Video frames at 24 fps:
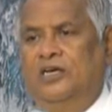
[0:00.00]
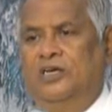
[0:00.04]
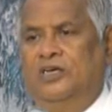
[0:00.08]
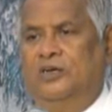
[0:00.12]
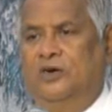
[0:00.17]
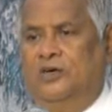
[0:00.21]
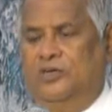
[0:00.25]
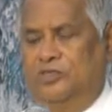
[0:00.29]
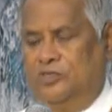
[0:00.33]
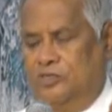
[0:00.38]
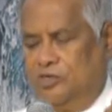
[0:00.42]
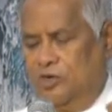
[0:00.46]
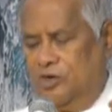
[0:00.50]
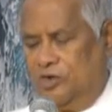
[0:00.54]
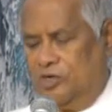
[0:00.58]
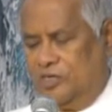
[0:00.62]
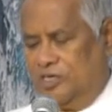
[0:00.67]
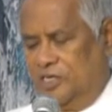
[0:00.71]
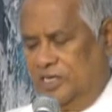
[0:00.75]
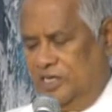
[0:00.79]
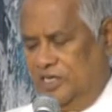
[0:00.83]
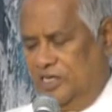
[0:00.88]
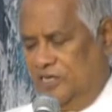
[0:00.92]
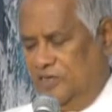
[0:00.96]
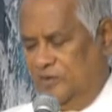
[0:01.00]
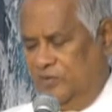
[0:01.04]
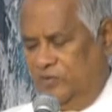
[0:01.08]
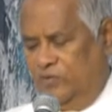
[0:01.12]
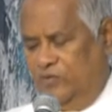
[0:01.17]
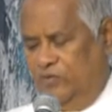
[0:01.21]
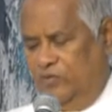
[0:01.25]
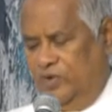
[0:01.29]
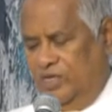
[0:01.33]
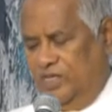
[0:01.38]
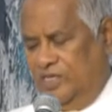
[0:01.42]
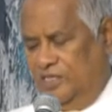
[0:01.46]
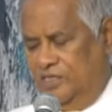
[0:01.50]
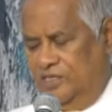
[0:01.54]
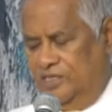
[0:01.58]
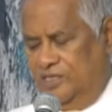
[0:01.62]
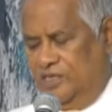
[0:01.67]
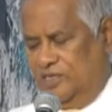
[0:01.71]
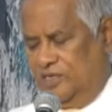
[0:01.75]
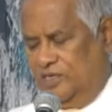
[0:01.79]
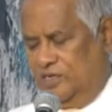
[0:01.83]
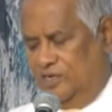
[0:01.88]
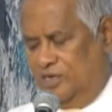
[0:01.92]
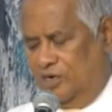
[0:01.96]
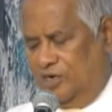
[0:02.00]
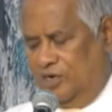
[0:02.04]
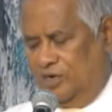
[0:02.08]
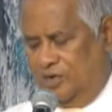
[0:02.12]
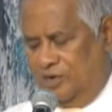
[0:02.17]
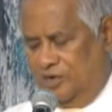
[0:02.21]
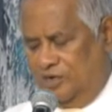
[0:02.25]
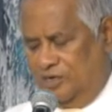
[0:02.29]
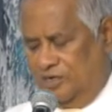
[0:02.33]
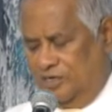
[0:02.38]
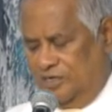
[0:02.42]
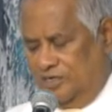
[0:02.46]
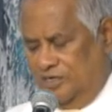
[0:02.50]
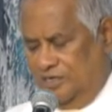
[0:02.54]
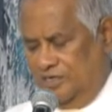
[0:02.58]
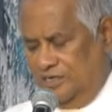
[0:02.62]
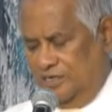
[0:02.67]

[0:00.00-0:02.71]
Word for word: You are talking with God.